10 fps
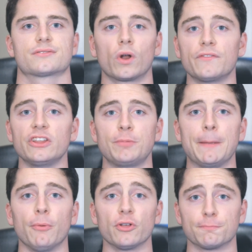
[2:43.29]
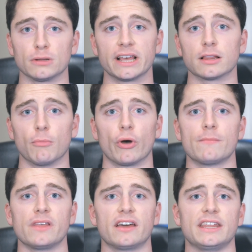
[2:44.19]
One of these people was Blake
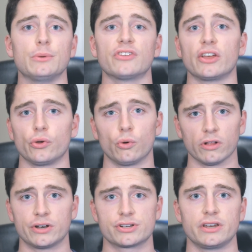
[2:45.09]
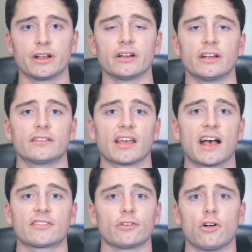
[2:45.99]
Lemoine, and he was a Google engineer
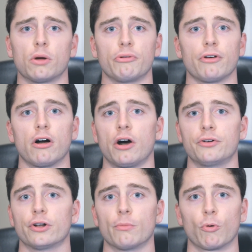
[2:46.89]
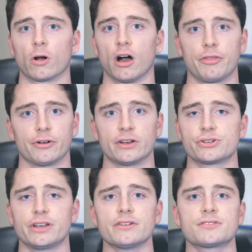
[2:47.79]
tasked along with 100 or more other
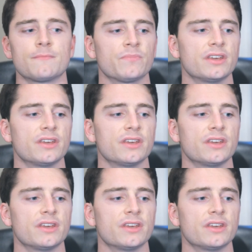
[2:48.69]
engineers